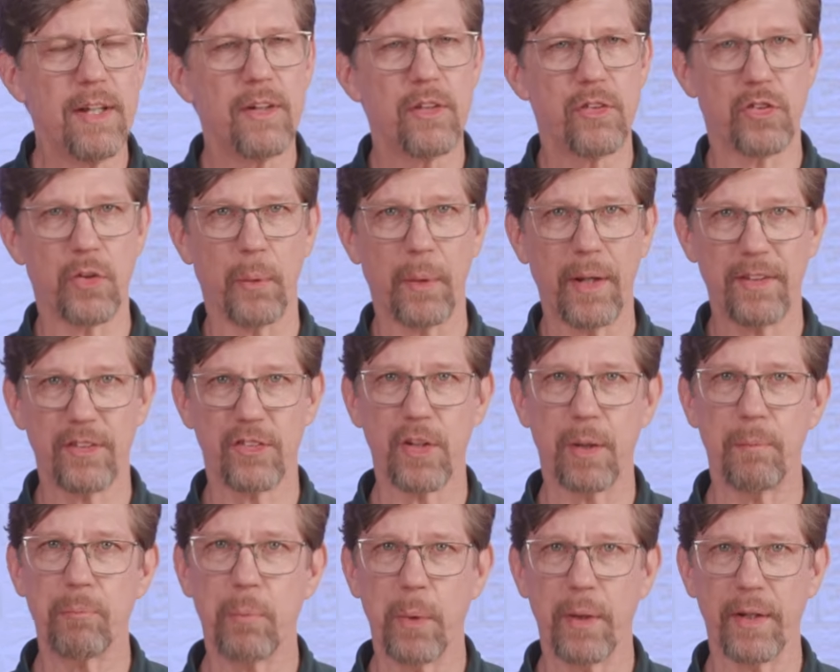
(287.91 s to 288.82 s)
So at
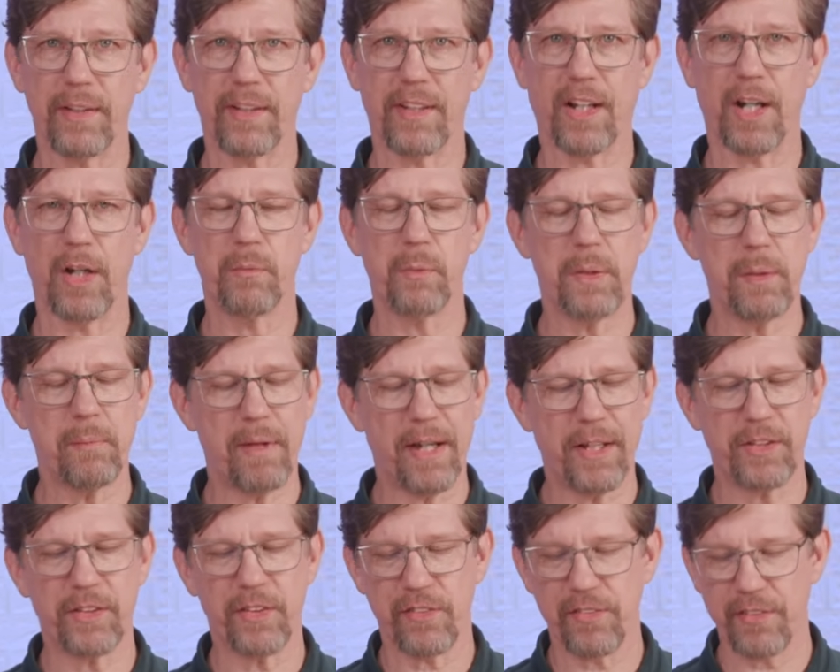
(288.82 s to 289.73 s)
some point in time, we
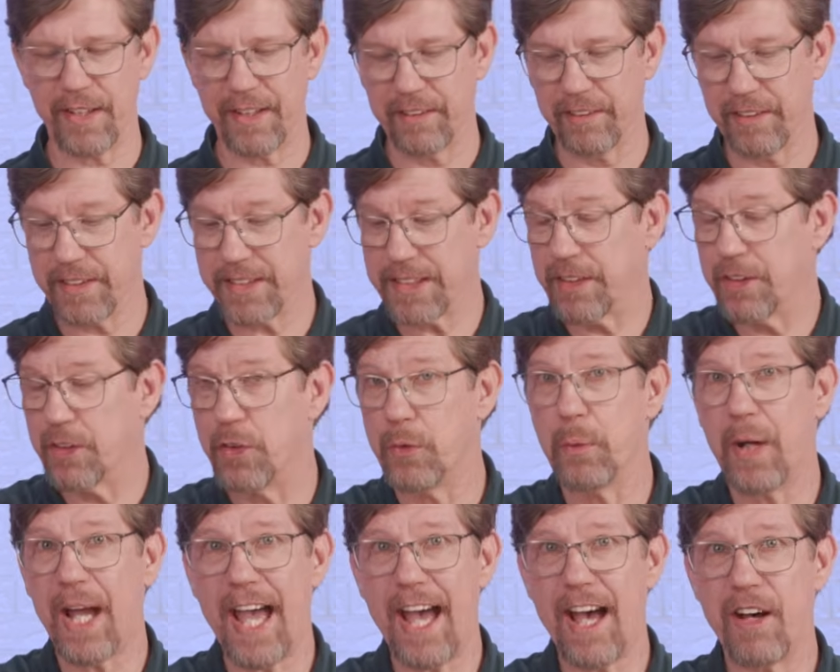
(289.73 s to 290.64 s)
may just say, listen, you
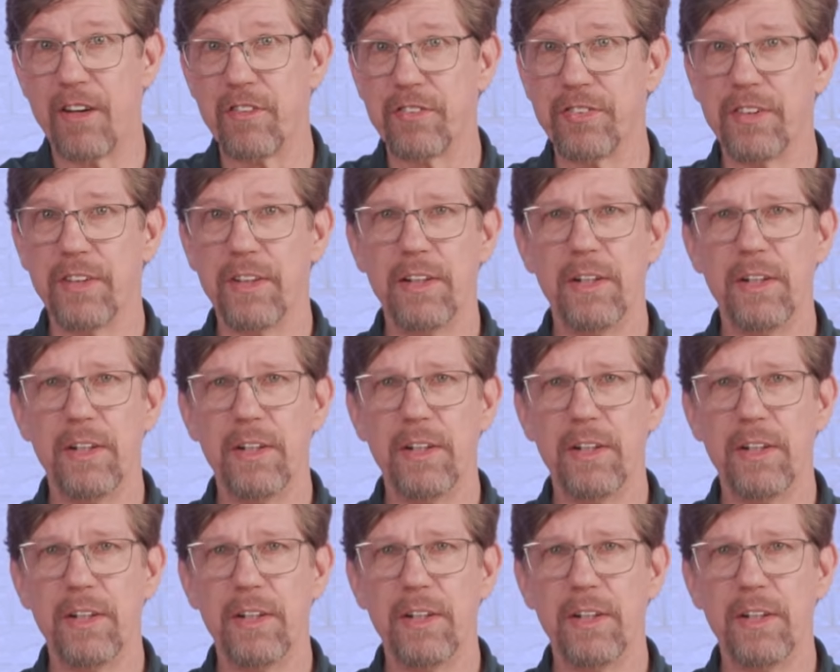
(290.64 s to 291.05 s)
have